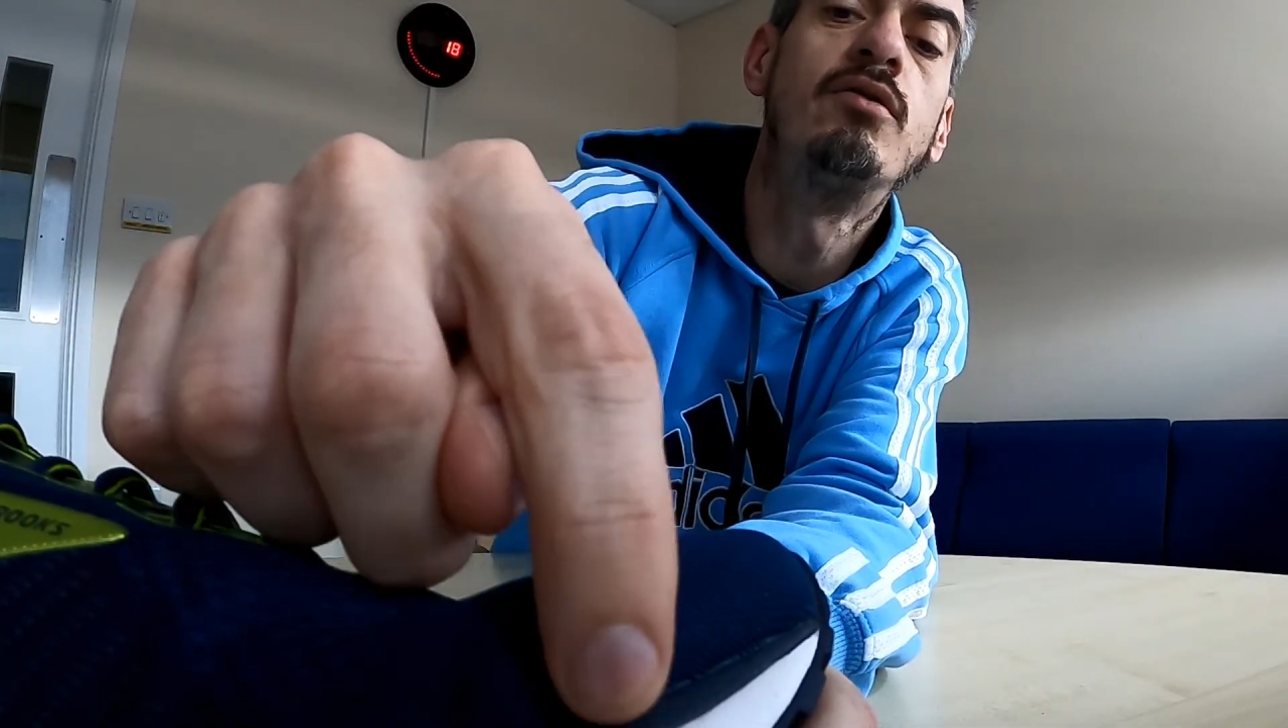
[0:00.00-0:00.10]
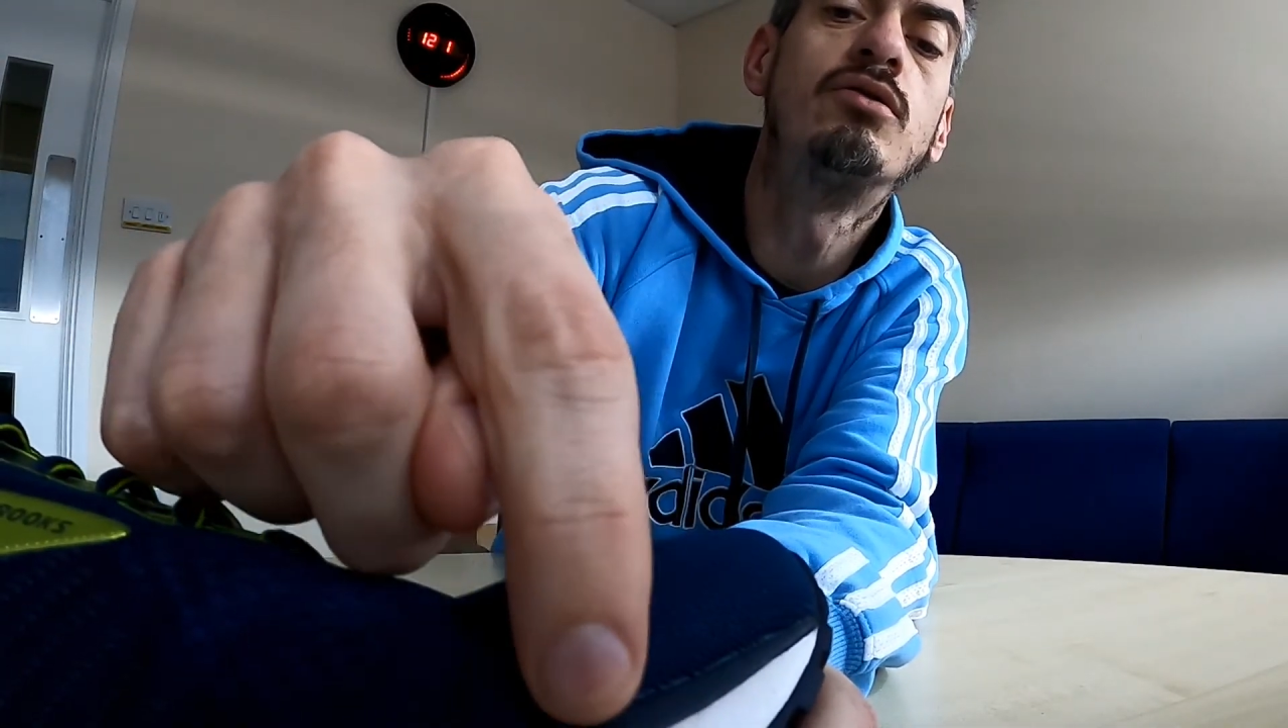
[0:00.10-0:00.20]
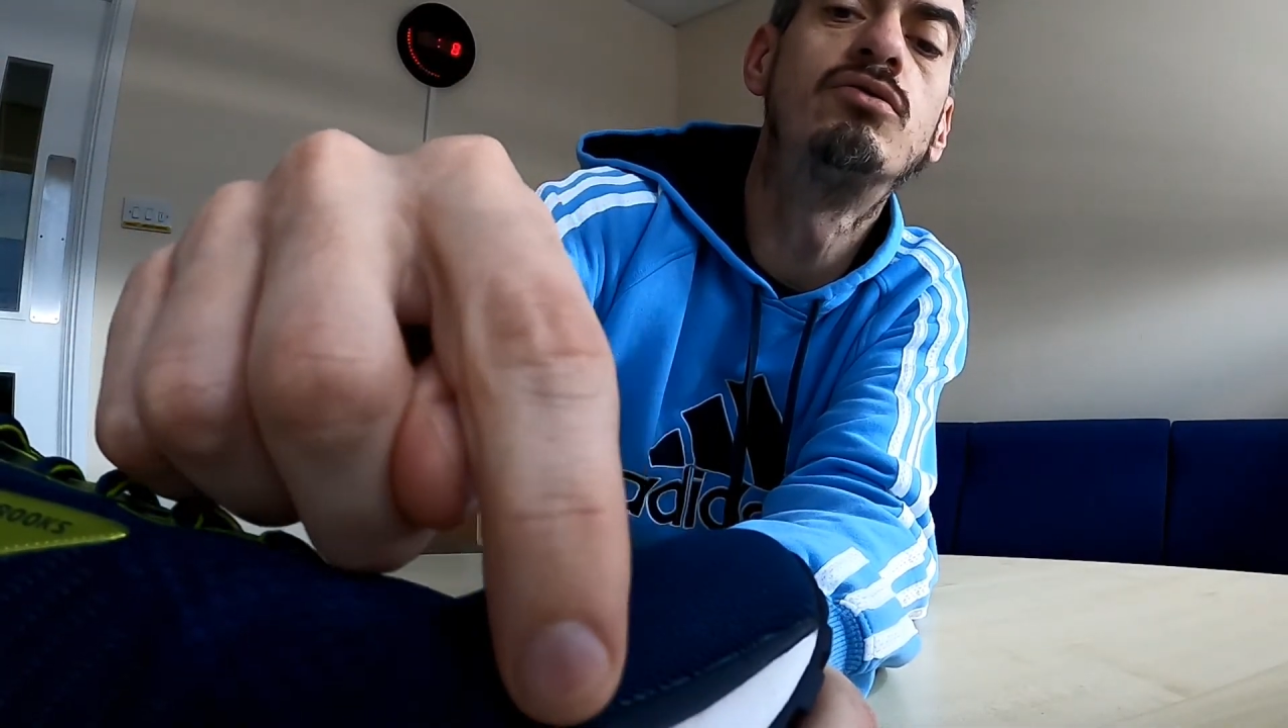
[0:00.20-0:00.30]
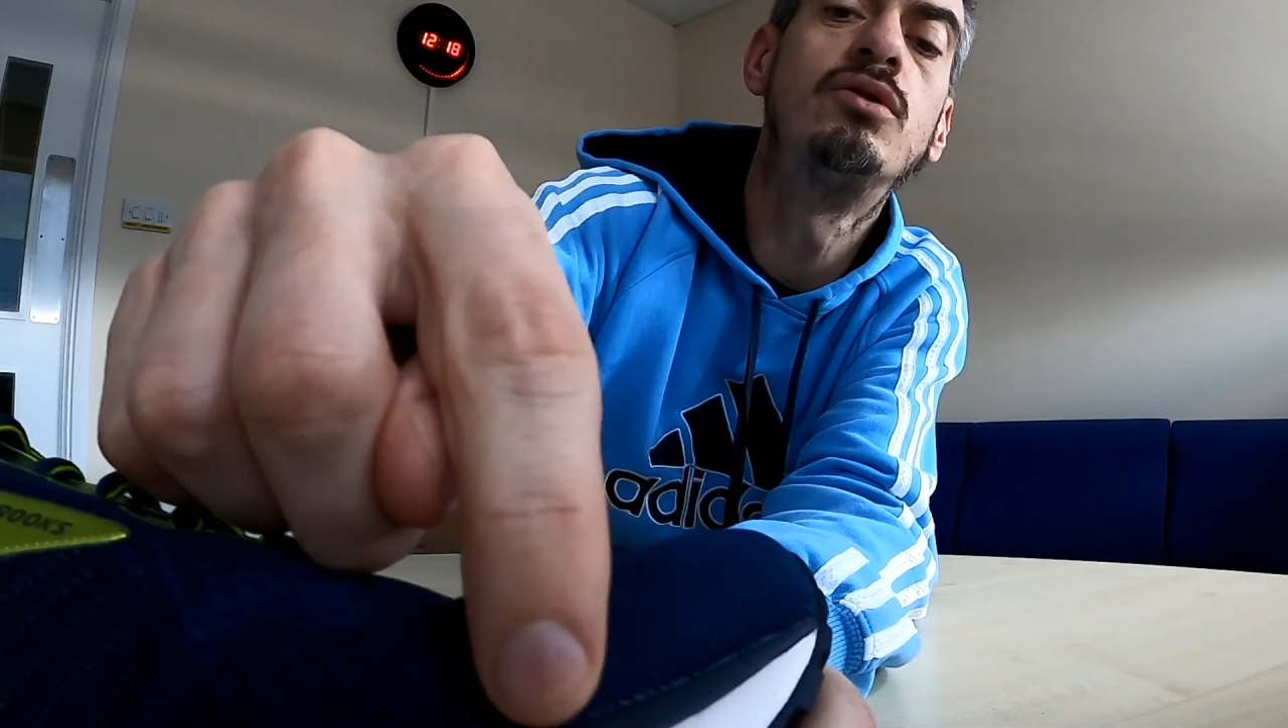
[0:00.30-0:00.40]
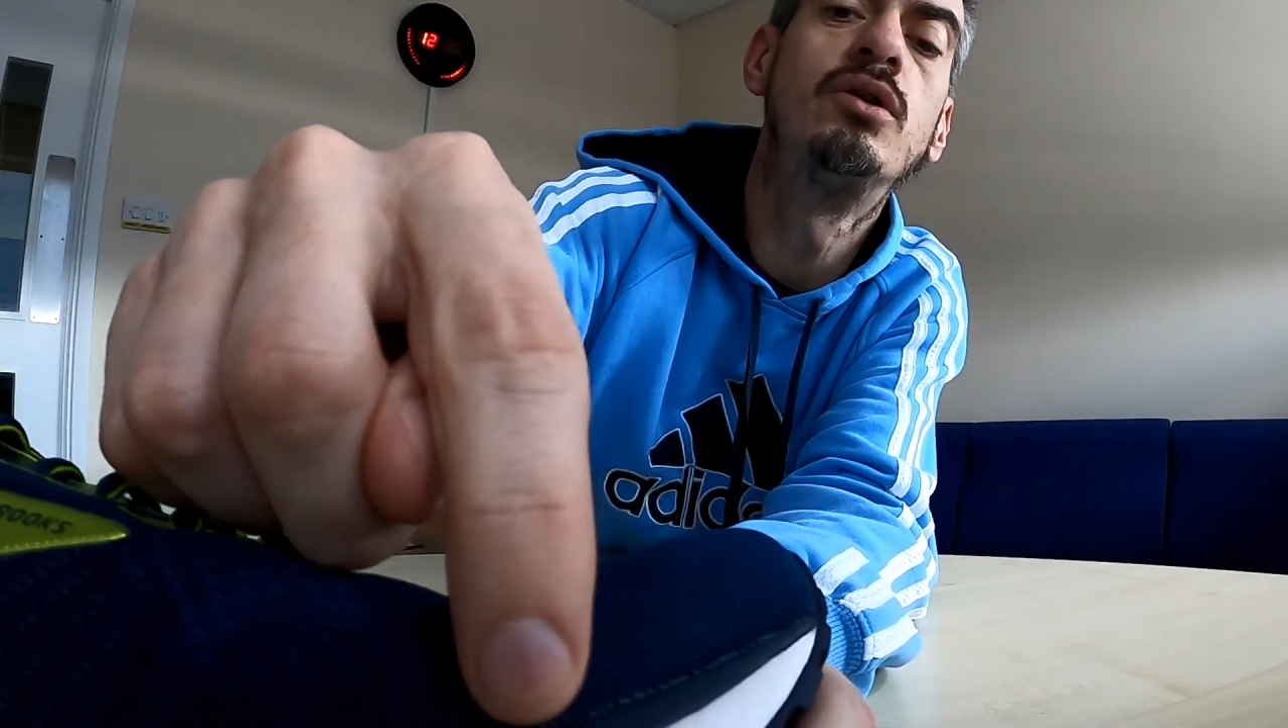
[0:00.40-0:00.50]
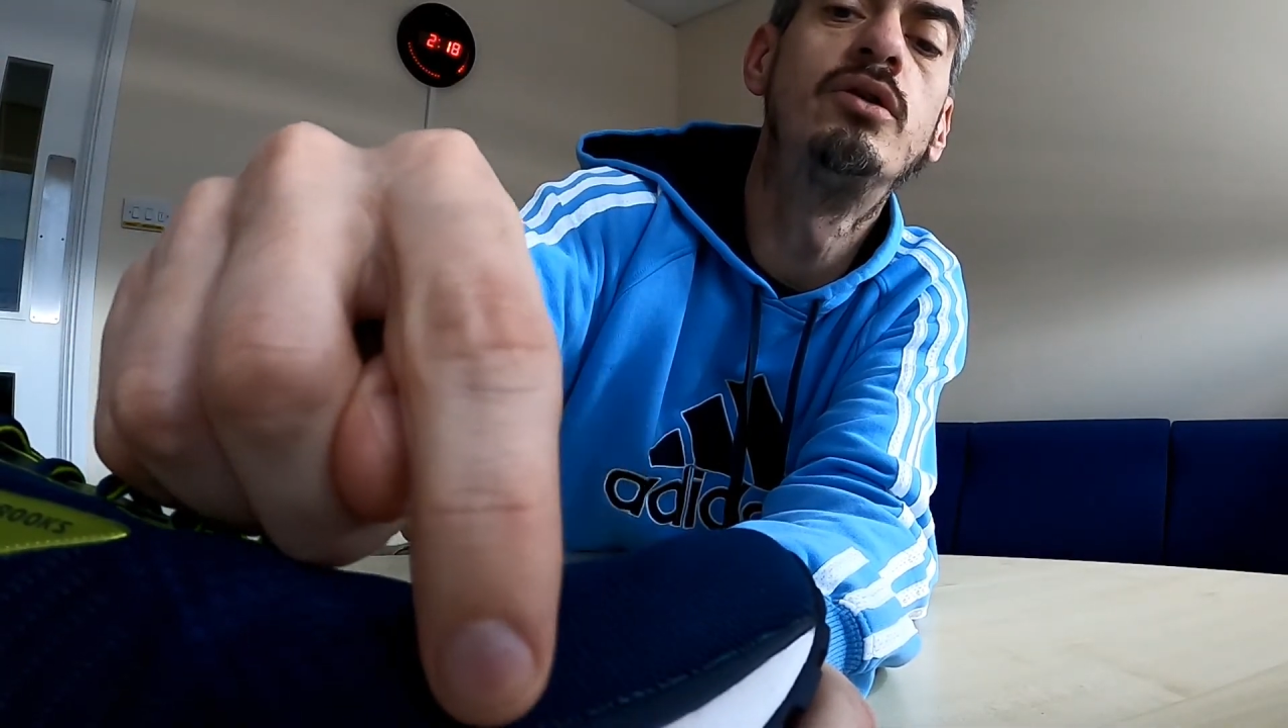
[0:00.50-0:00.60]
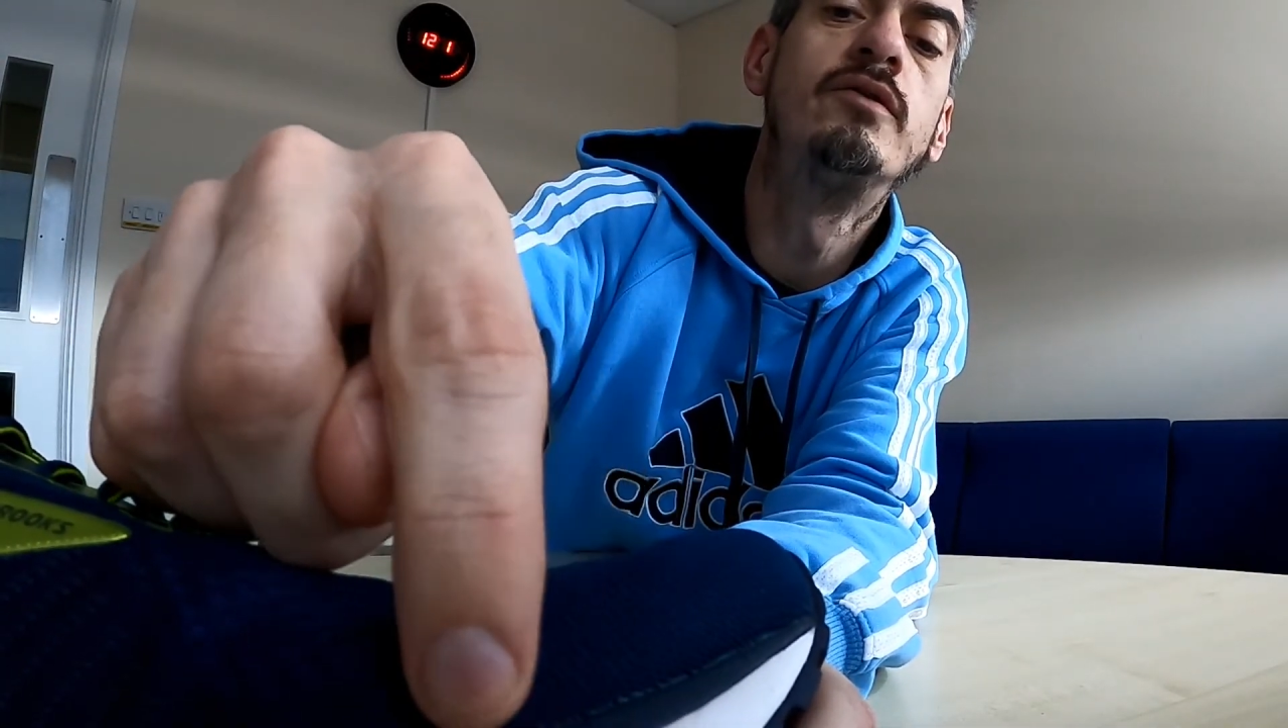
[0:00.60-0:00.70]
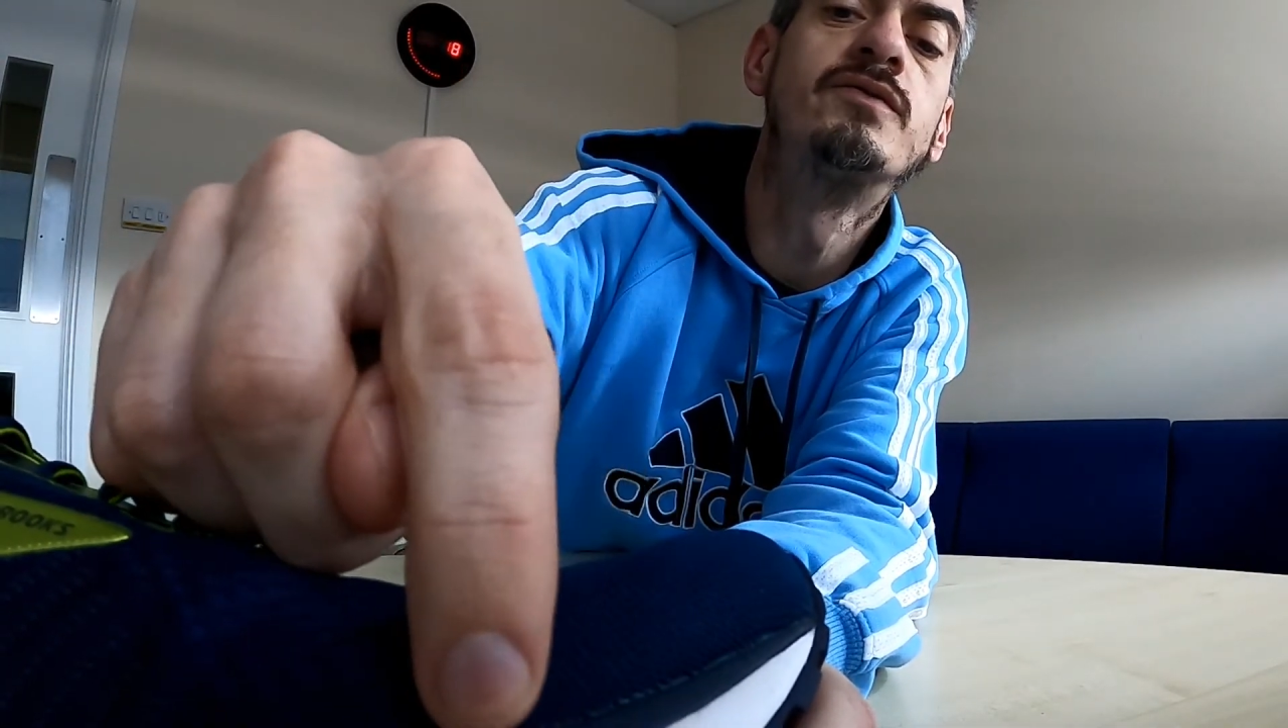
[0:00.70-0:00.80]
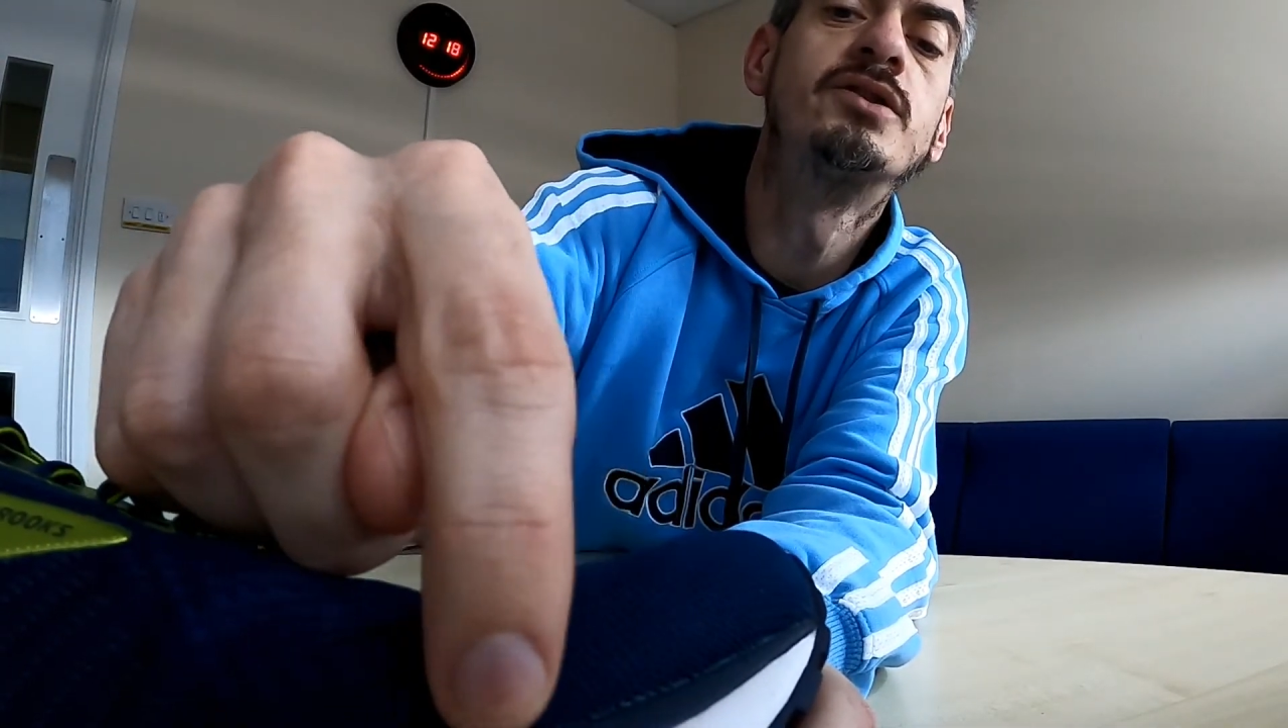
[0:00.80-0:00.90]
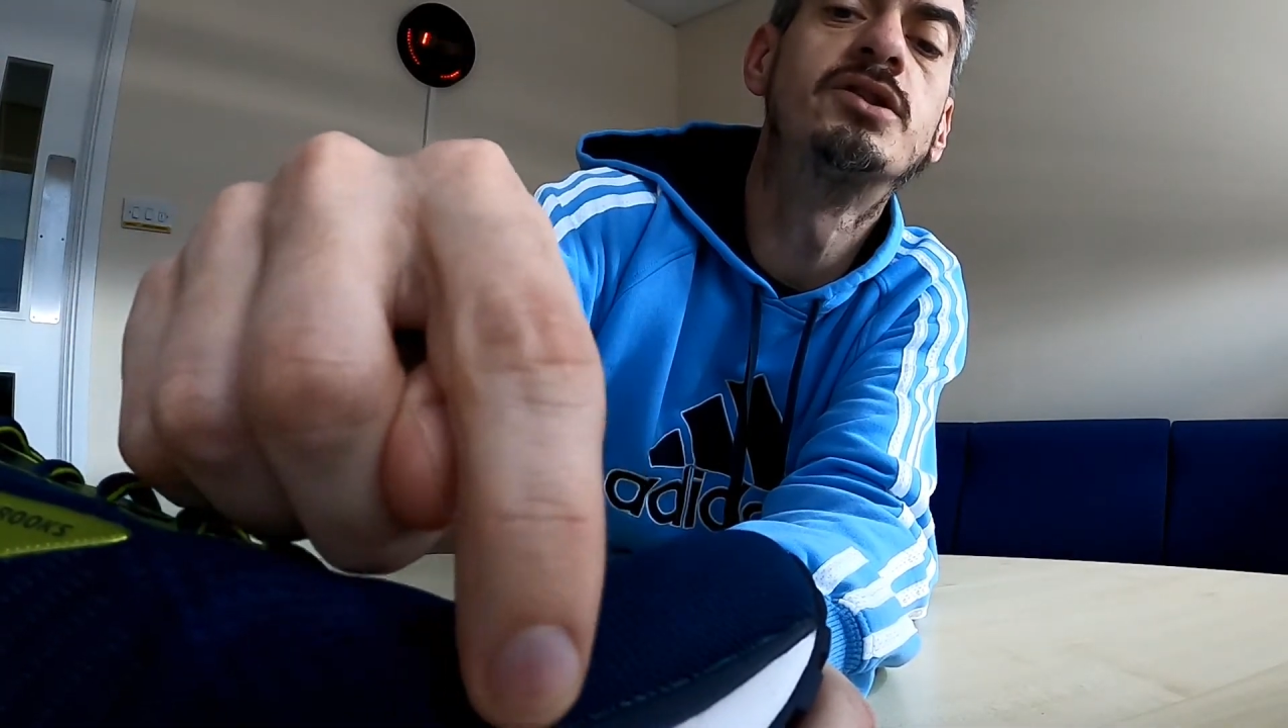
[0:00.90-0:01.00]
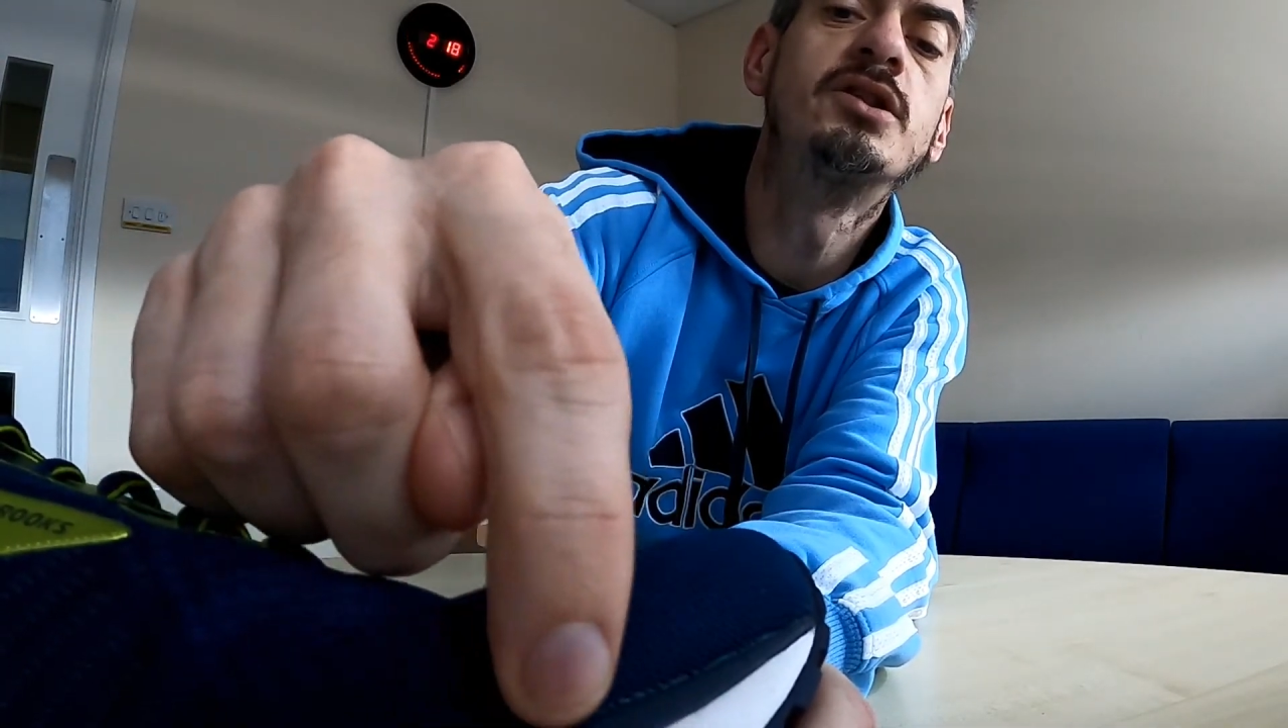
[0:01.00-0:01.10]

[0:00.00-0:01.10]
grooves